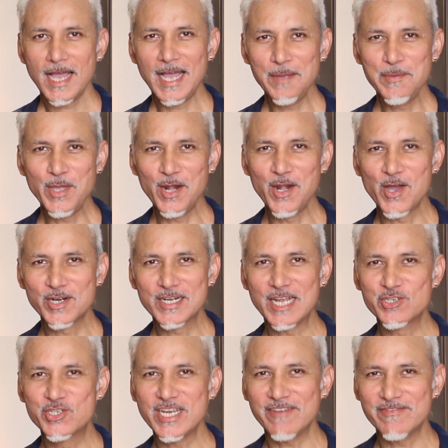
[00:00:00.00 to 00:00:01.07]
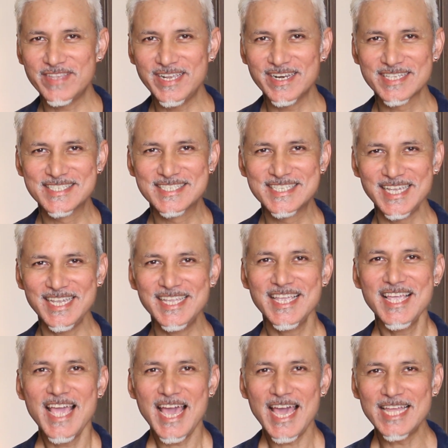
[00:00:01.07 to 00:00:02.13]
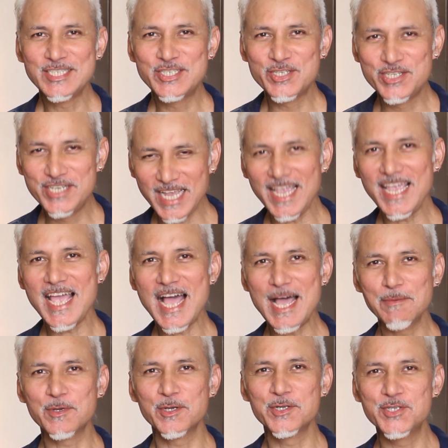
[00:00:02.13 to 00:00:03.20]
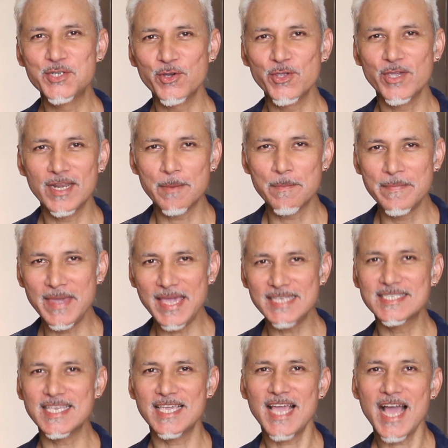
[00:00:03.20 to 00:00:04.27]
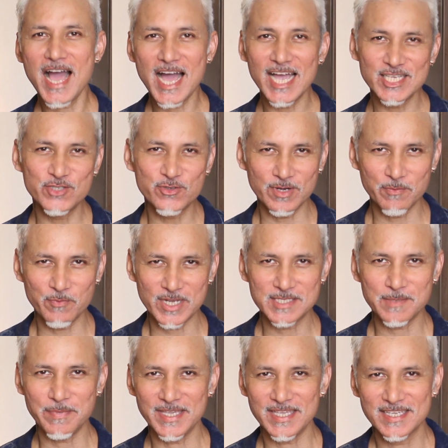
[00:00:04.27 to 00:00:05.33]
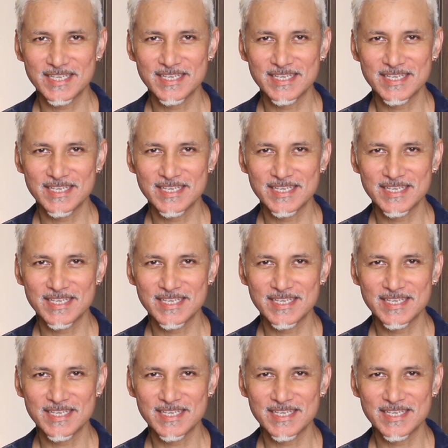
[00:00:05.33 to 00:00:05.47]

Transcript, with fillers: I'm your lockdown chef Dhiraj Singh, and today I'm going to show you an amazing ice cream recipe.